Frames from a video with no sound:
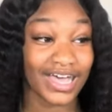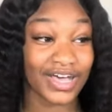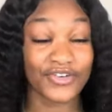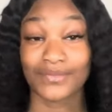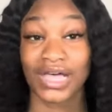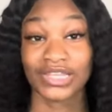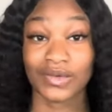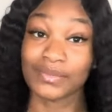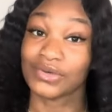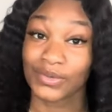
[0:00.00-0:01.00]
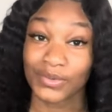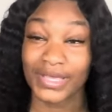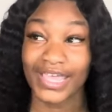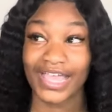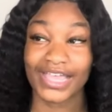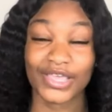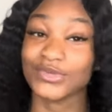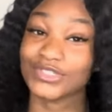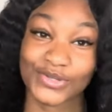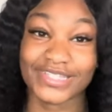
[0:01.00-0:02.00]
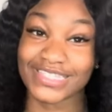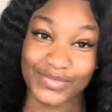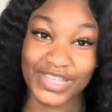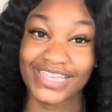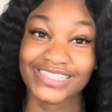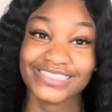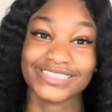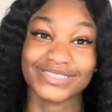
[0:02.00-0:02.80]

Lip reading: of my little boo and he was doing some things.